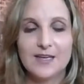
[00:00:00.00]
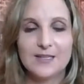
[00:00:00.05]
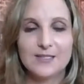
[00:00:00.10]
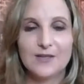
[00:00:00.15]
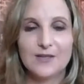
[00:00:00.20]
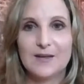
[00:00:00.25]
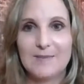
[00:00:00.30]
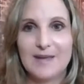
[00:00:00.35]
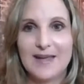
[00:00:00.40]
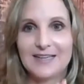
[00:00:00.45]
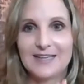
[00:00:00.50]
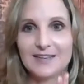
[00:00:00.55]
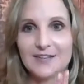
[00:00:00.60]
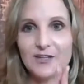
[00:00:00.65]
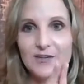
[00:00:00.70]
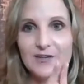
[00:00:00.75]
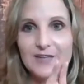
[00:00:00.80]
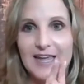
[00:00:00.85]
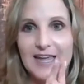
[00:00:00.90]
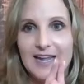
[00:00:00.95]
So they make a
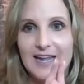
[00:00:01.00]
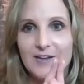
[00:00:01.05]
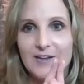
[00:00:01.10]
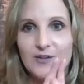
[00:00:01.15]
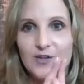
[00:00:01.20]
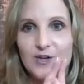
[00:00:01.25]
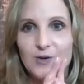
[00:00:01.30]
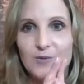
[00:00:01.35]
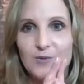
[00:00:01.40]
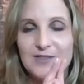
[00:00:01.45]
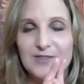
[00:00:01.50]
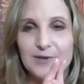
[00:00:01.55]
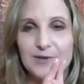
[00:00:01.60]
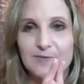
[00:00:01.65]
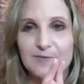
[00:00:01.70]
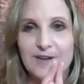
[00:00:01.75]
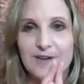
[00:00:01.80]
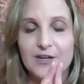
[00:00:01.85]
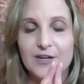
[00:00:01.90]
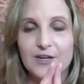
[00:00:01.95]
little candle with their
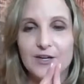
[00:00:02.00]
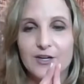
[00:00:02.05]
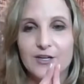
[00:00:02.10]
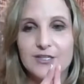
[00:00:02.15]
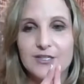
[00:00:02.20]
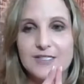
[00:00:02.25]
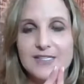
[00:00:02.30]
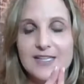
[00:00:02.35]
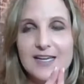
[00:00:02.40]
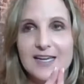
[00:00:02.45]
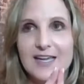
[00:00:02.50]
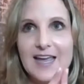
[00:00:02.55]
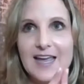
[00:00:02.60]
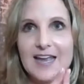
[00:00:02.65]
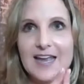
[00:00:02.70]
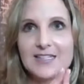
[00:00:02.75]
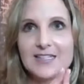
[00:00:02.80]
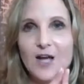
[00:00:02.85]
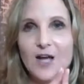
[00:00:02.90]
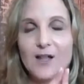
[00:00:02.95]
fingers,
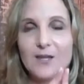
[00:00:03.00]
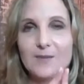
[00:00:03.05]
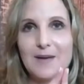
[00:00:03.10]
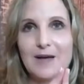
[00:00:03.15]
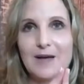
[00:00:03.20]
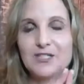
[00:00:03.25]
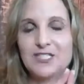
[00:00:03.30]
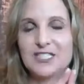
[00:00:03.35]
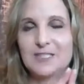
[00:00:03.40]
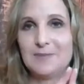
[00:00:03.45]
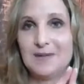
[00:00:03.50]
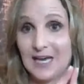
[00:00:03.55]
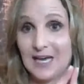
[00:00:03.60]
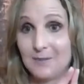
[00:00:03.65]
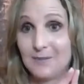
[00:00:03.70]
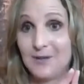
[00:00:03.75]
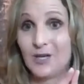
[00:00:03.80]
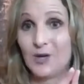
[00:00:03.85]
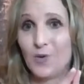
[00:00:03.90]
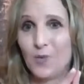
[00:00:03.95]
and it's all about just
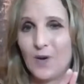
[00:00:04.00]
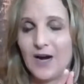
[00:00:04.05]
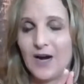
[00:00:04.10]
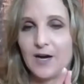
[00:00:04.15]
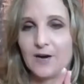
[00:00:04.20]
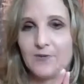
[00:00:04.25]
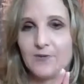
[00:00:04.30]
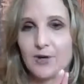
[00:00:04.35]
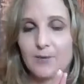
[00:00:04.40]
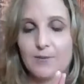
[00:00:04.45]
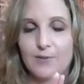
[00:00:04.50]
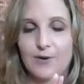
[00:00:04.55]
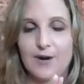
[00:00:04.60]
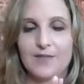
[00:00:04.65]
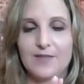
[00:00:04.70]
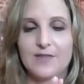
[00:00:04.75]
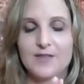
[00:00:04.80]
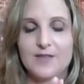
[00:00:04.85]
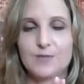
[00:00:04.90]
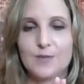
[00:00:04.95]
becoming aware of your
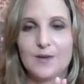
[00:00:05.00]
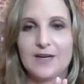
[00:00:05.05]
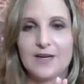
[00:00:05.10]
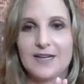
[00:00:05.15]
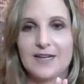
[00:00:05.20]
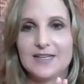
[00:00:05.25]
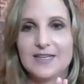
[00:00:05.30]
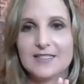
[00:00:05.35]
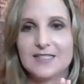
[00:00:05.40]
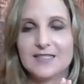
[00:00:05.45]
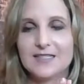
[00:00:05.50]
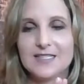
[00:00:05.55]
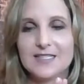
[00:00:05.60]
breath is what it is.